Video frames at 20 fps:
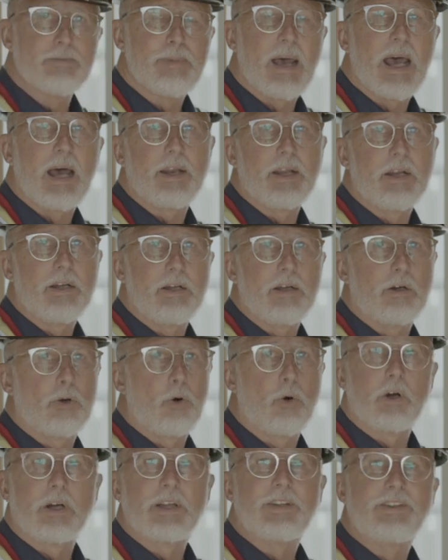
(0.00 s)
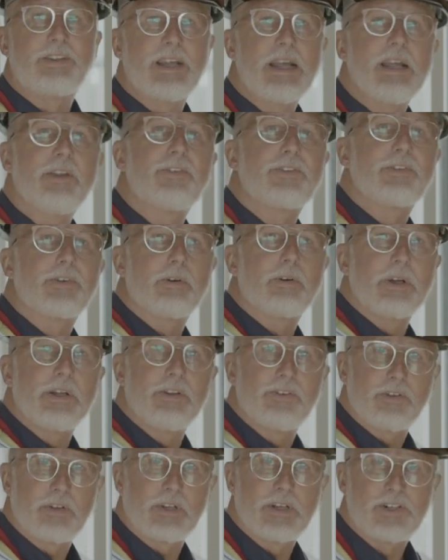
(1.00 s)
bat in here or a denser
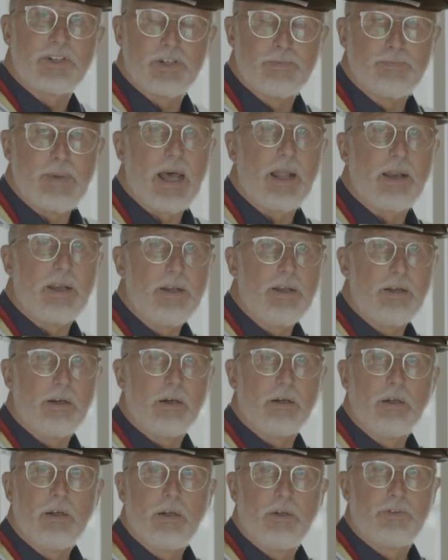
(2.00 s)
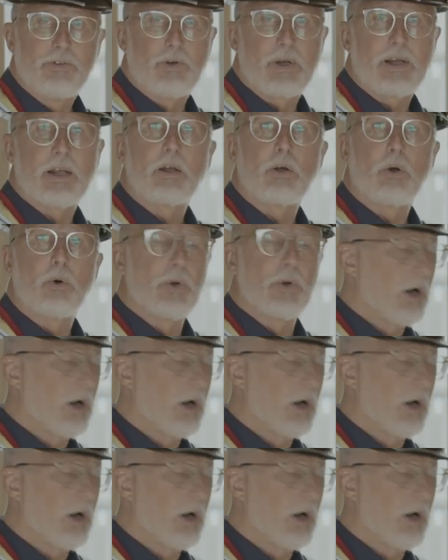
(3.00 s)
insulation bat in here. So I could go an